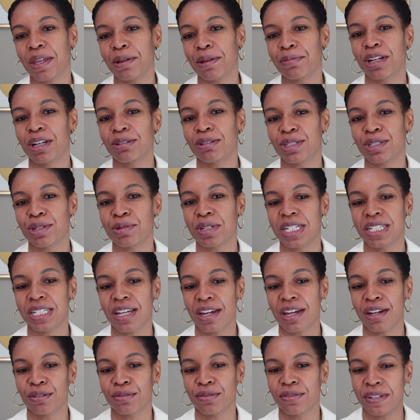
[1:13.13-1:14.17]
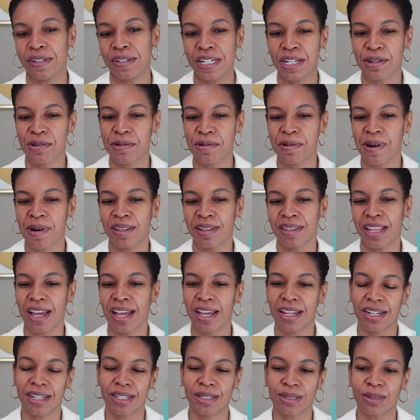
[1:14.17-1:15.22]
Maybe I'll do an entire video on
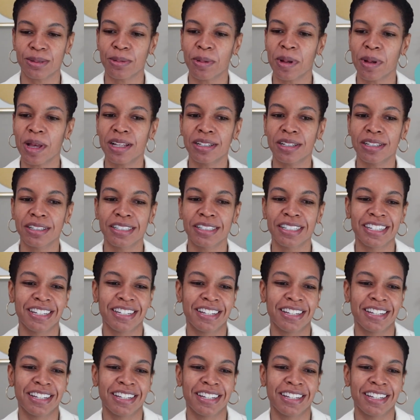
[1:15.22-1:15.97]
that as well.